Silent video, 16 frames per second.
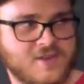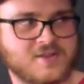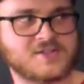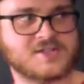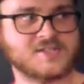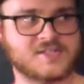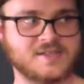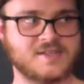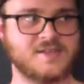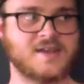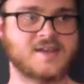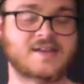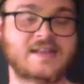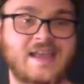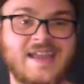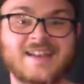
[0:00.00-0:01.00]
agency
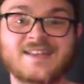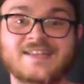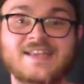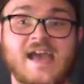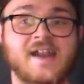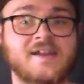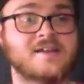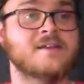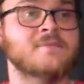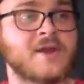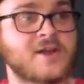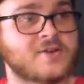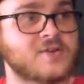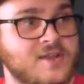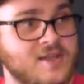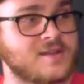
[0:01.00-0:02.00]
in getting
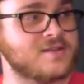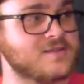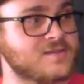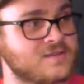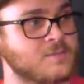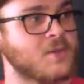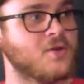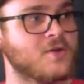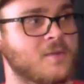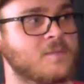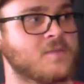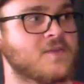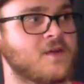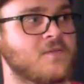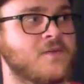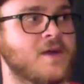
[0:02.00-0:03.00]
Michael Keaton to blow
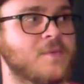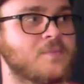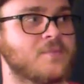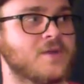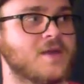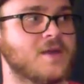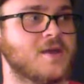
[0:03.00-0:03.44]
himself up.